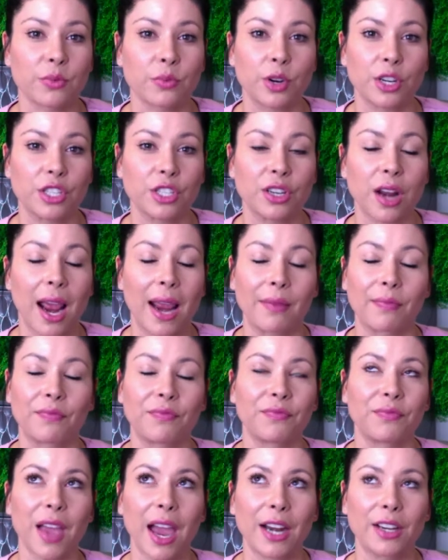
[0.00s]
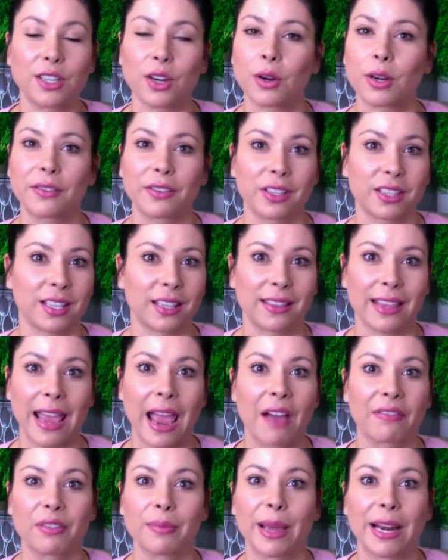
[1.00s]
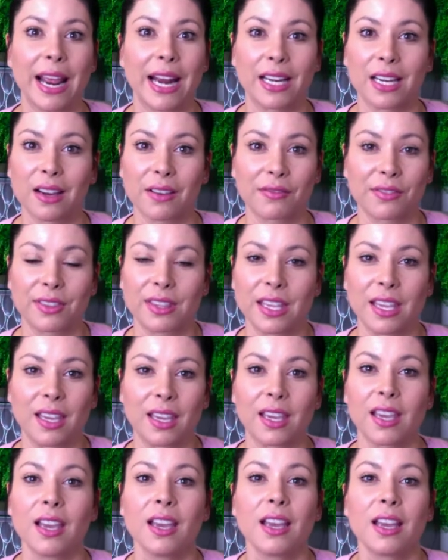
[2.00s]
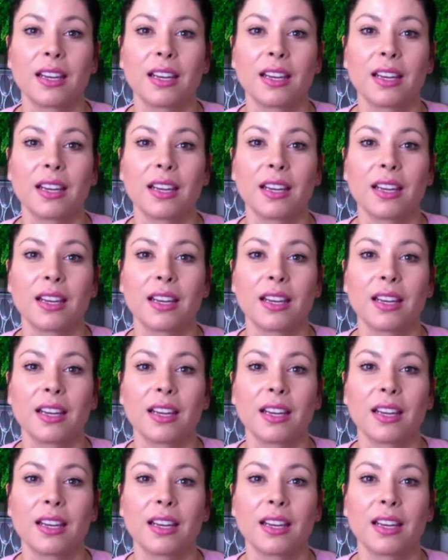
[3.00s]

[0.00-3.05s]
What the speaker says: which I don't even think they have them at any of the